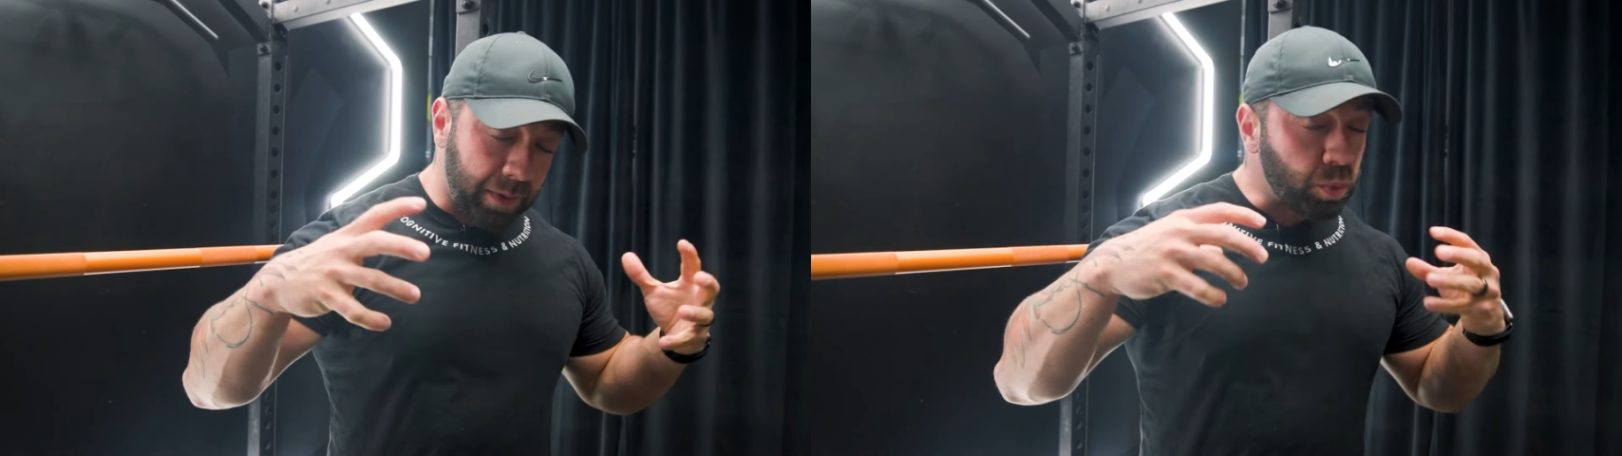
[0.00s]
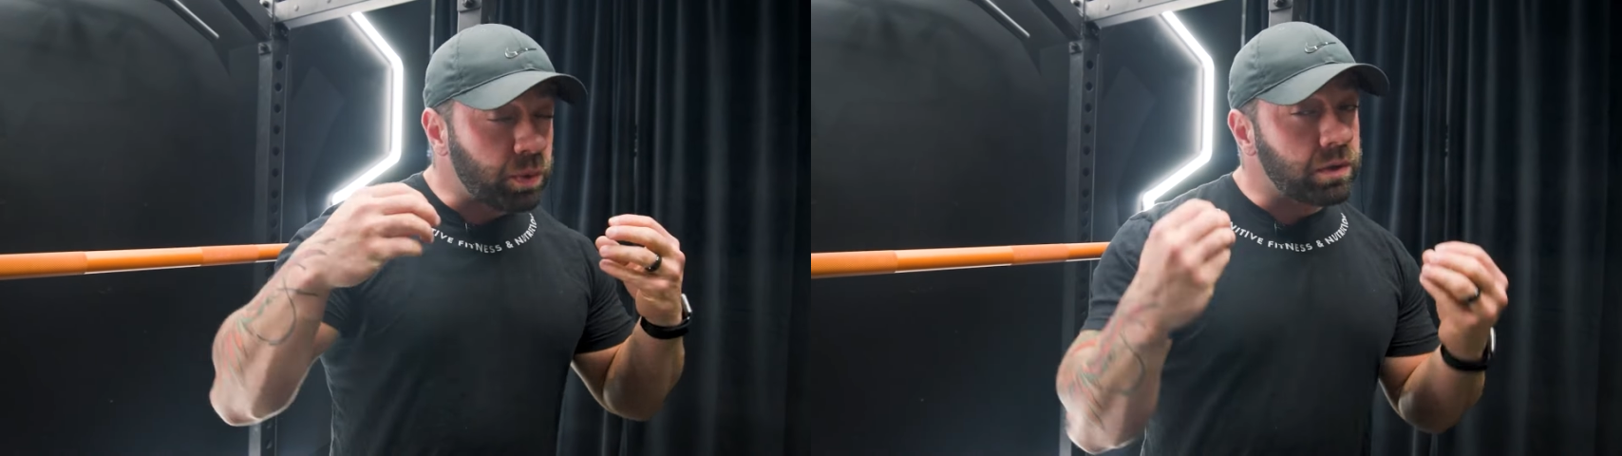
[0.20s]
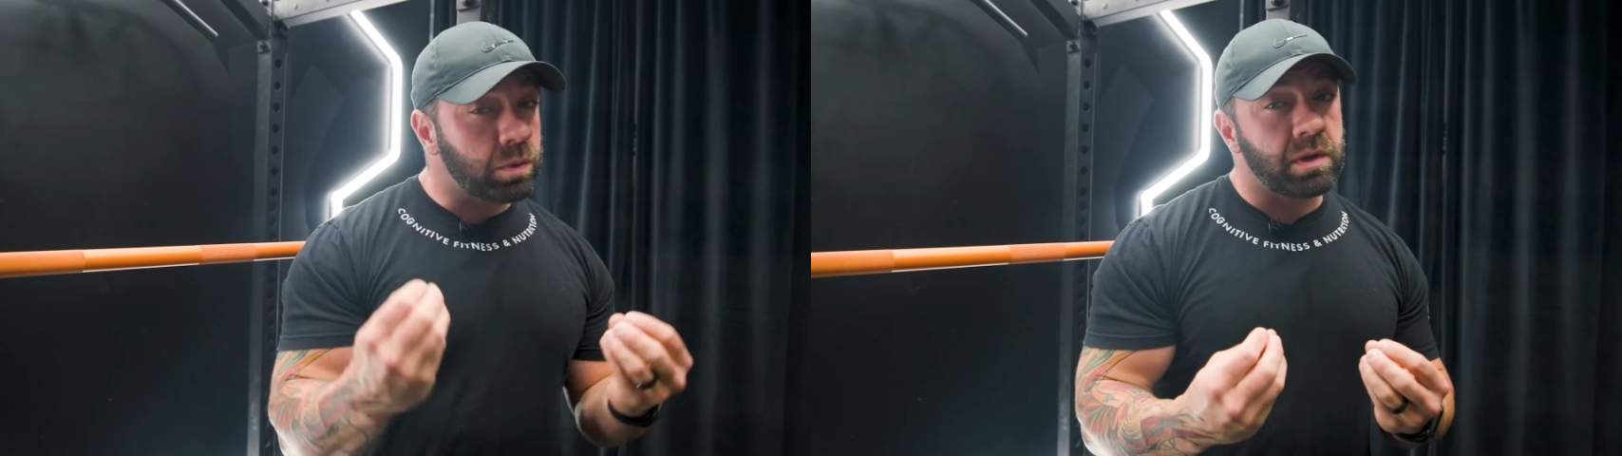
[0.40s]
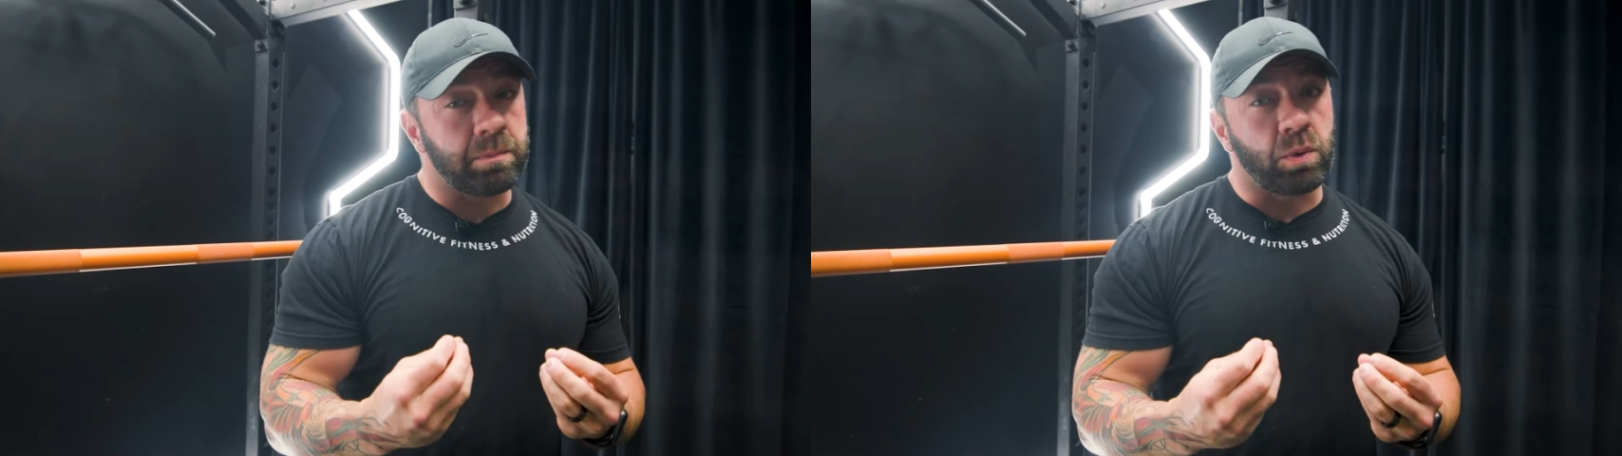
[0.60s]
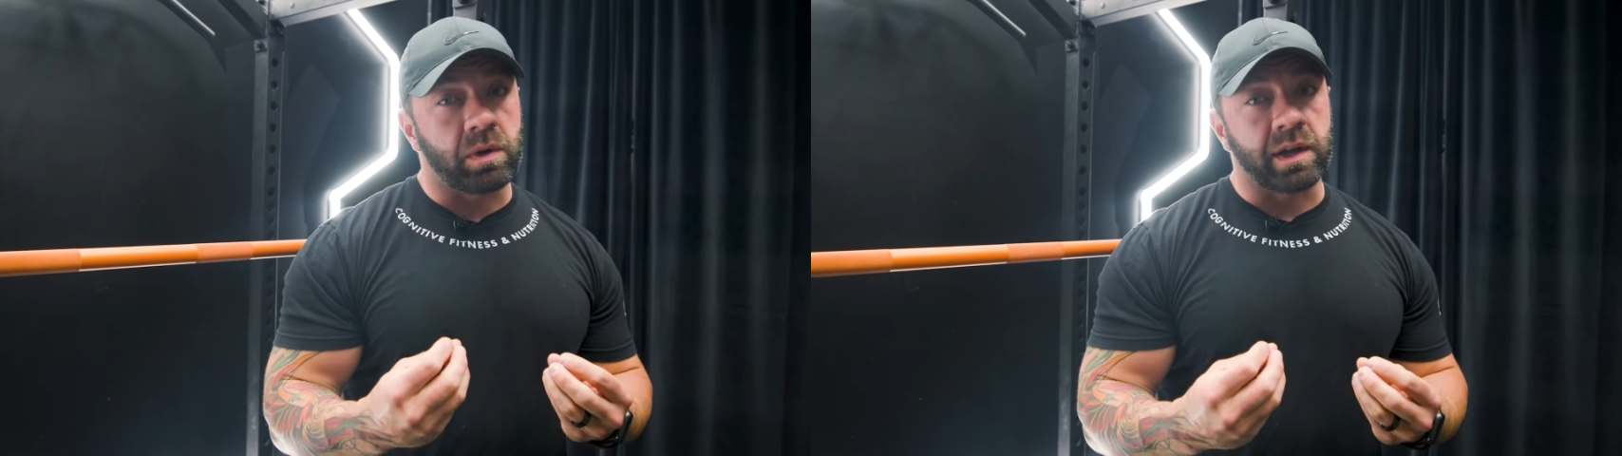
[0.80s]
about a really
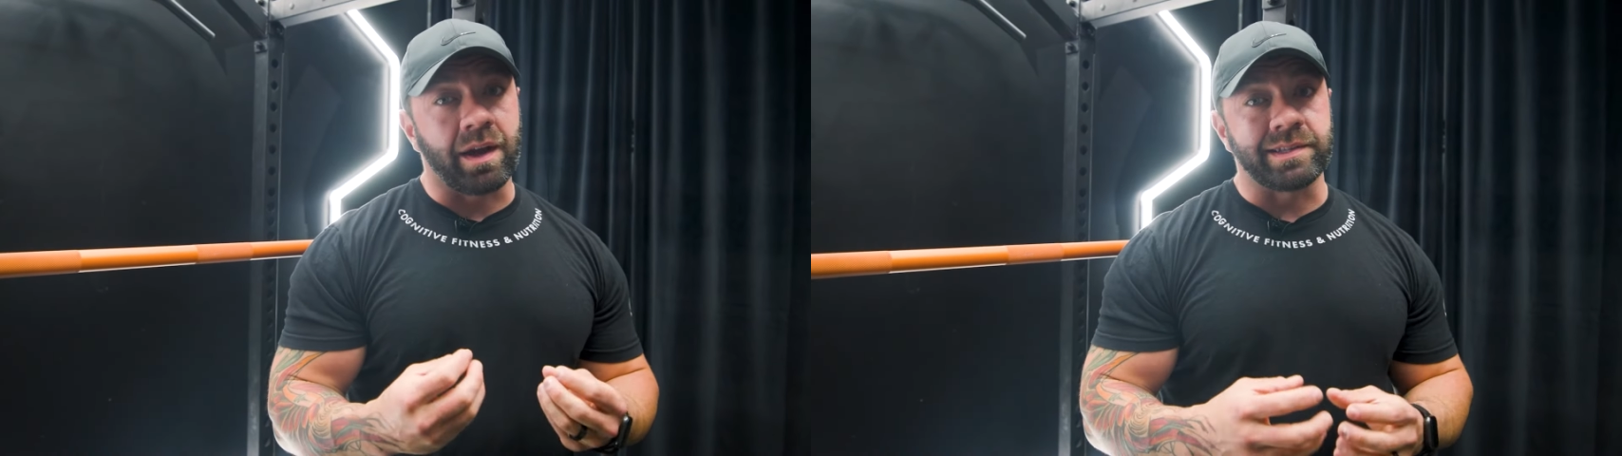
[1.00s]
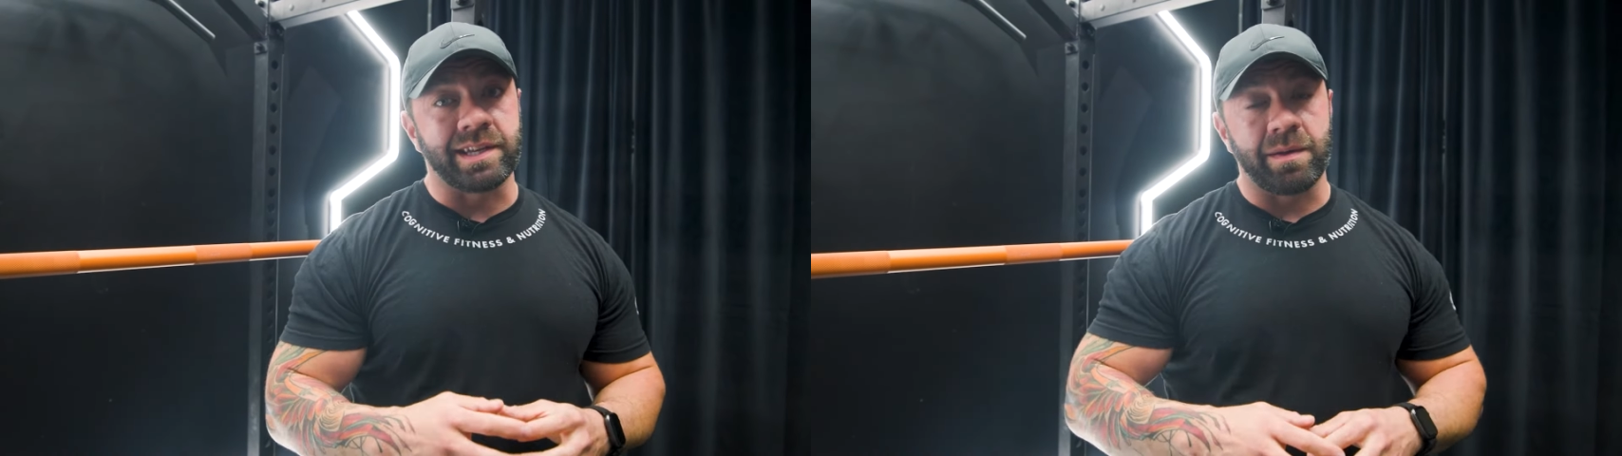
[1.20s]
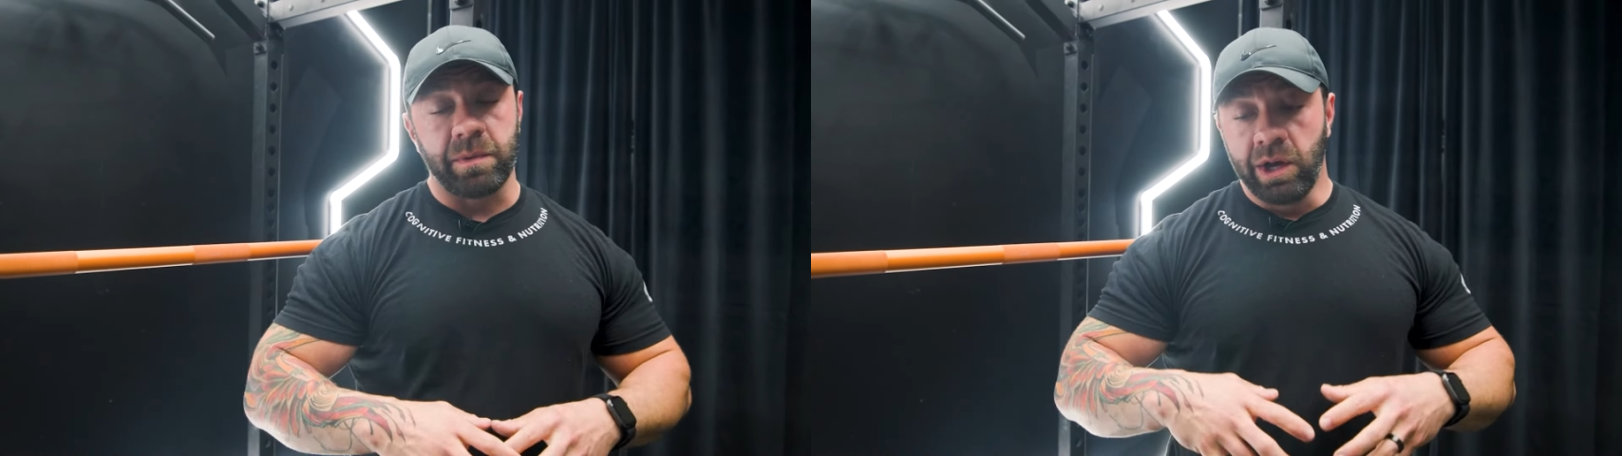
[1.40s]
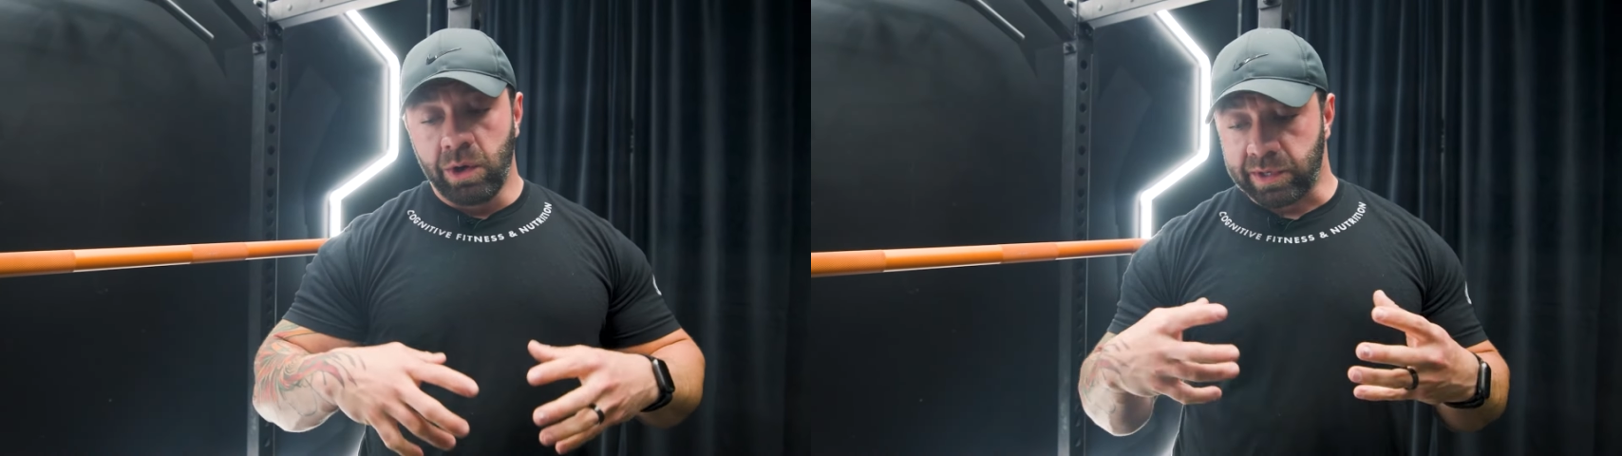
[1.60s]
important concept